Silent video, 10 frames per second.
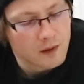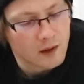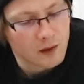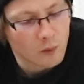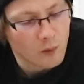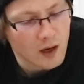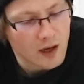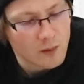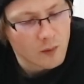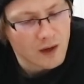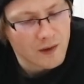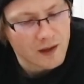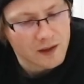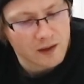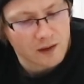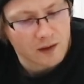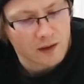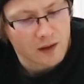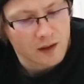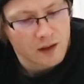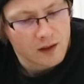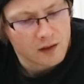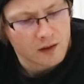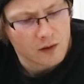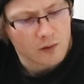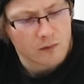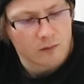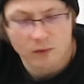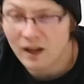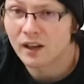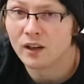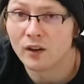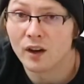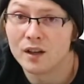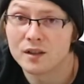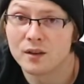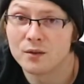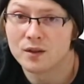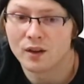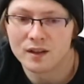in a way where they can, recognize those